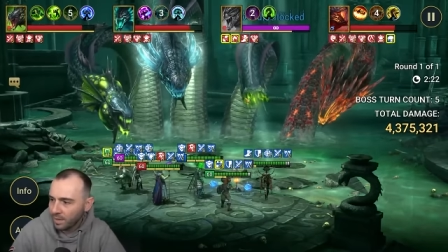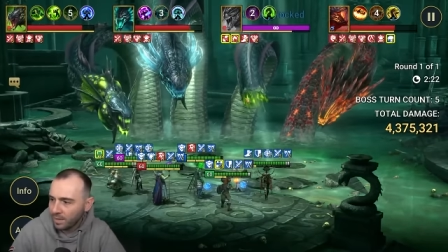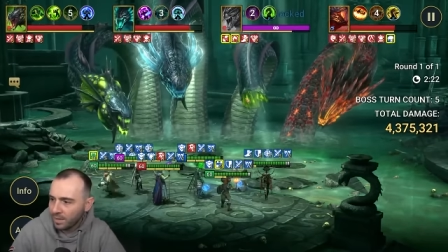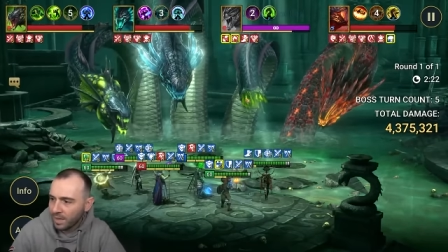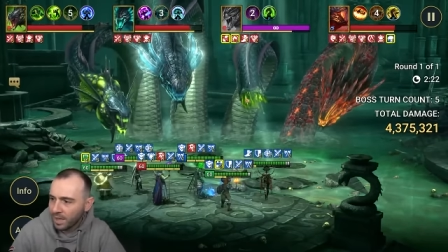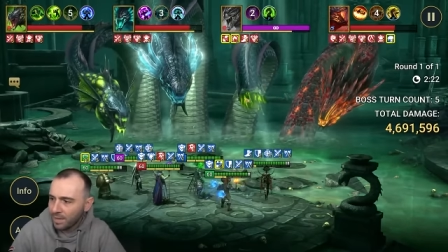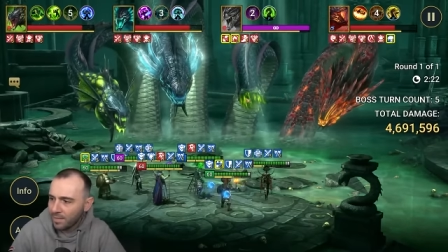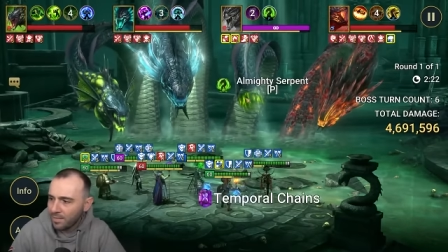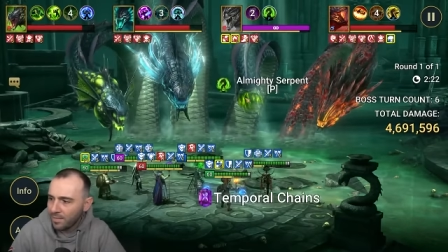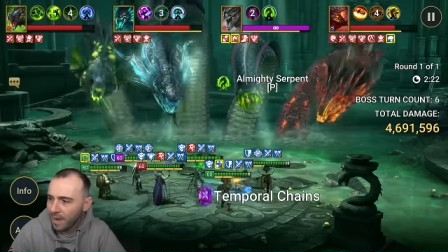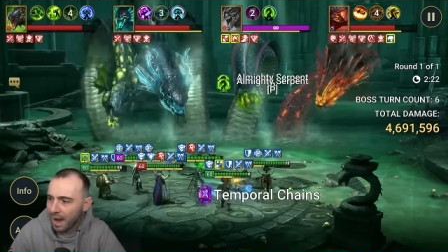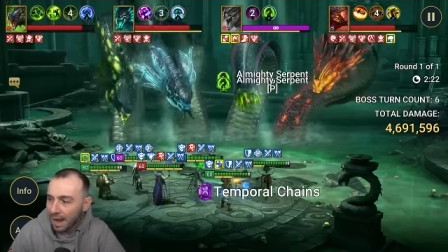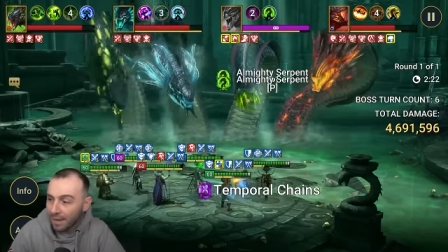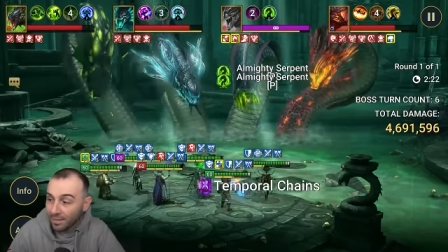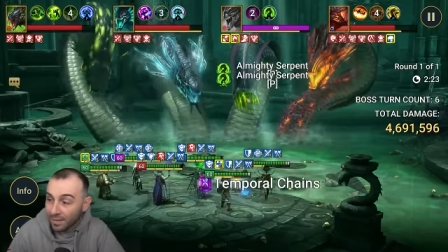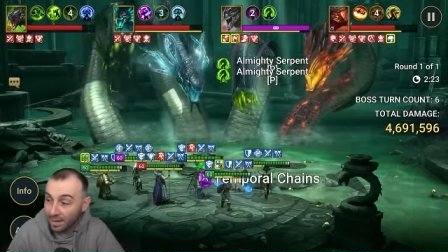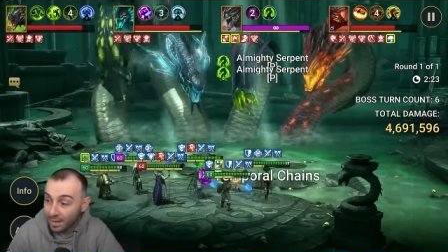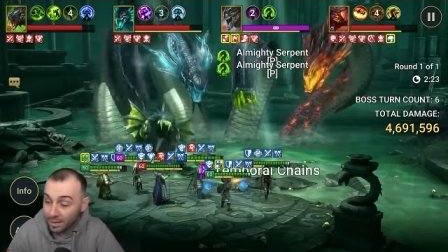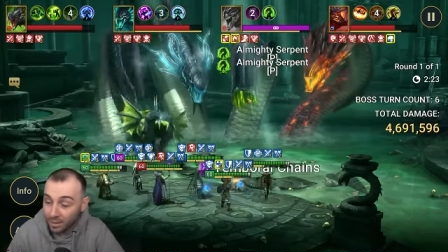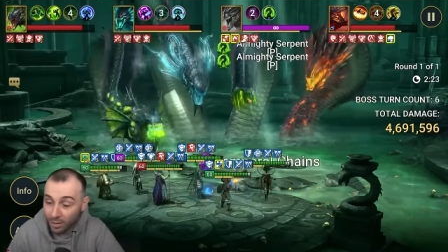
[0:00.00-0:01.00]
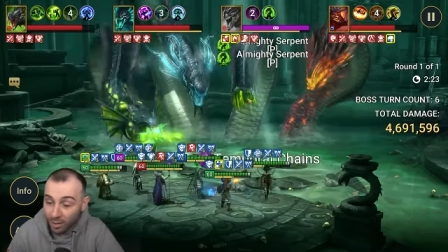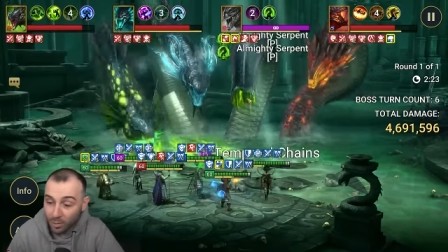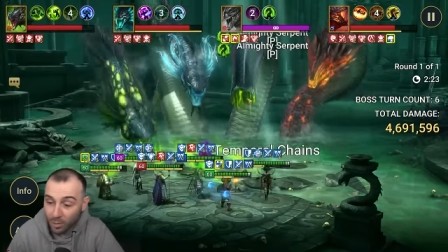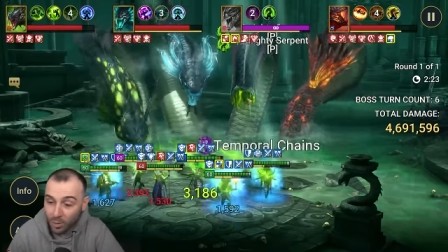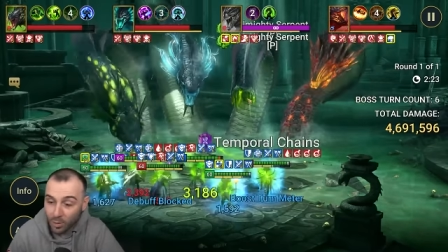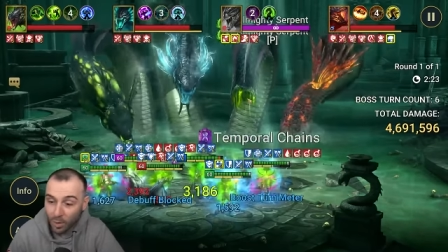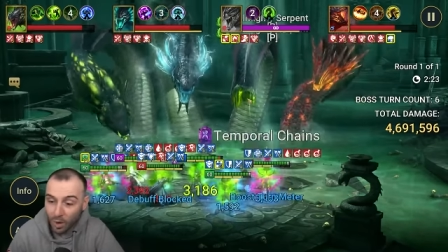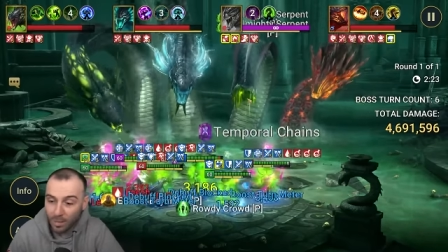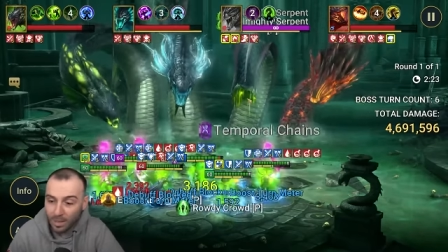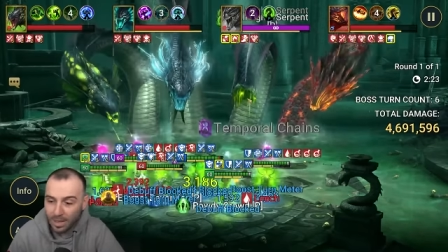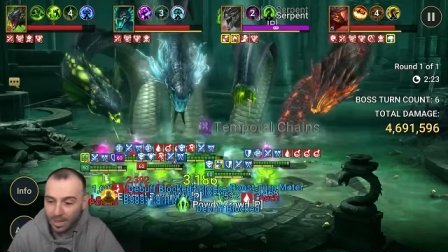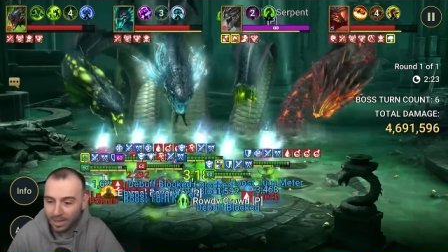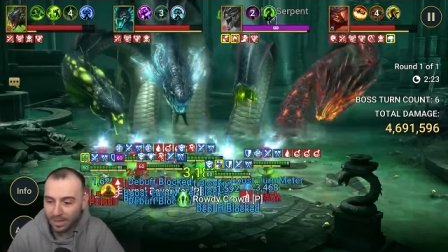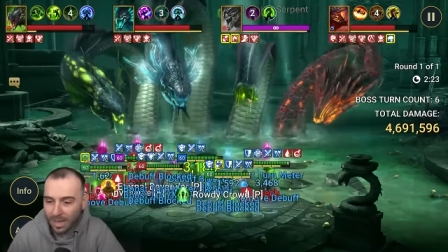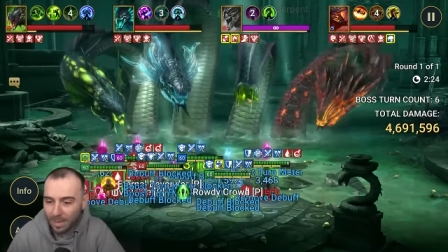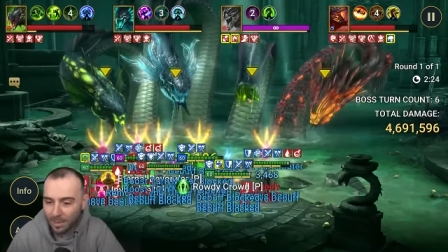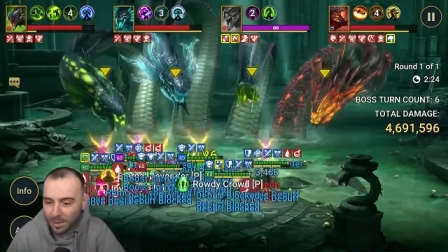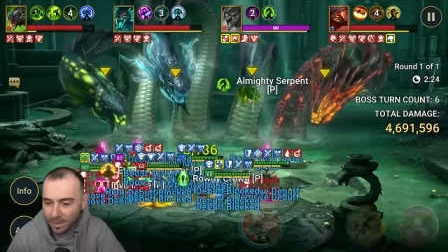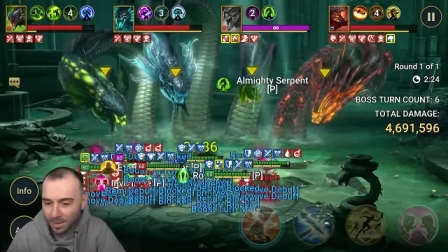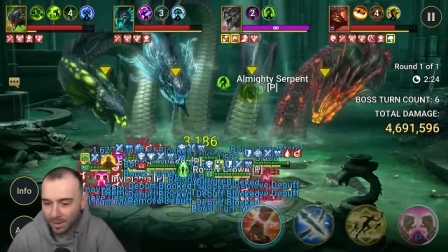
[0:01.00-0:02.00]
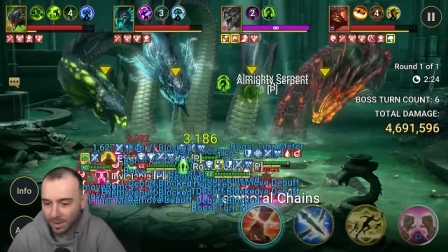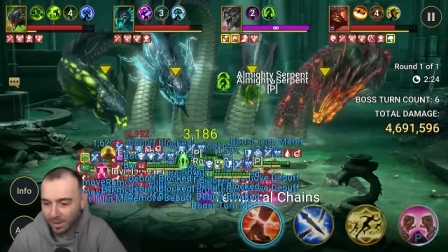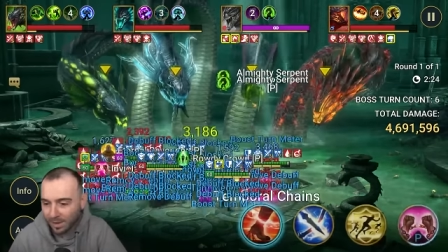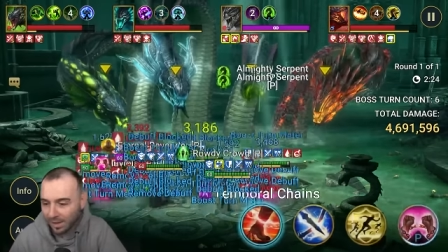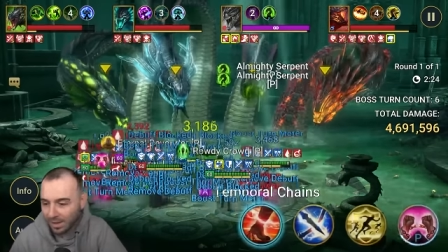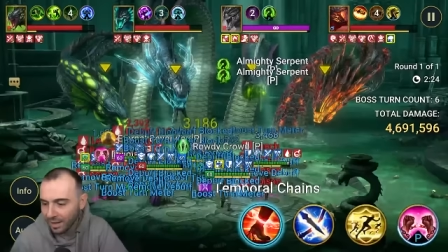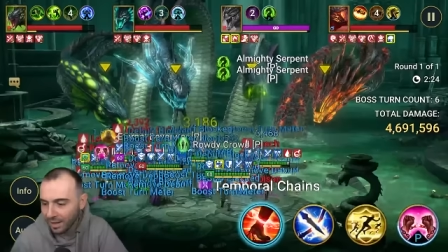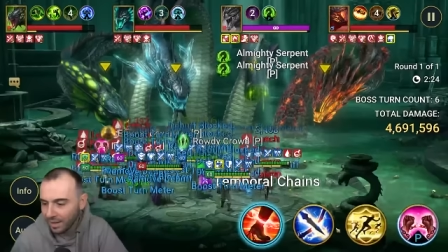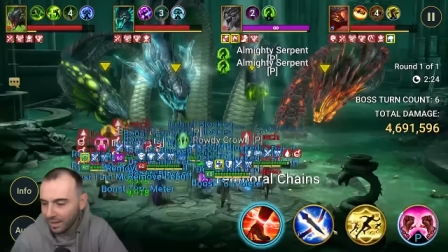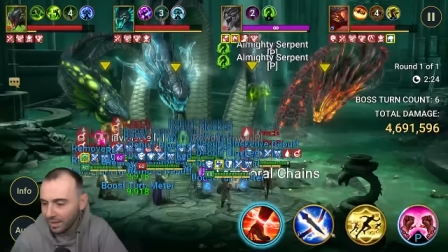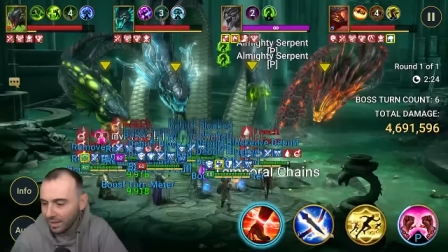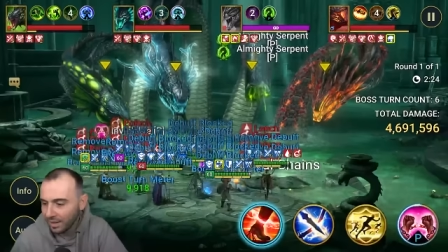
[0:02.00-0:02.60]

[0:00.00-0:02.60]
Turn 5, and it's almost 1 million damage per turn.